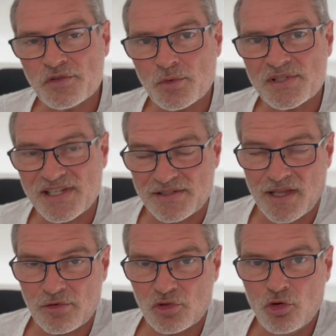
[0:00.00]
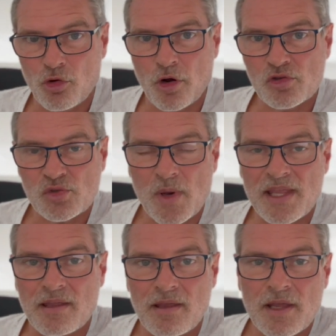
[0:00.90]
So a €6,000
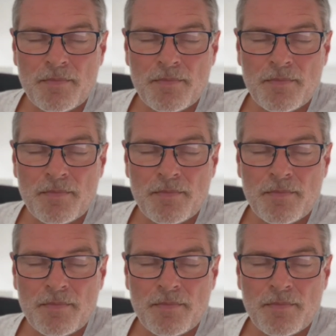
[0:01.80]
swing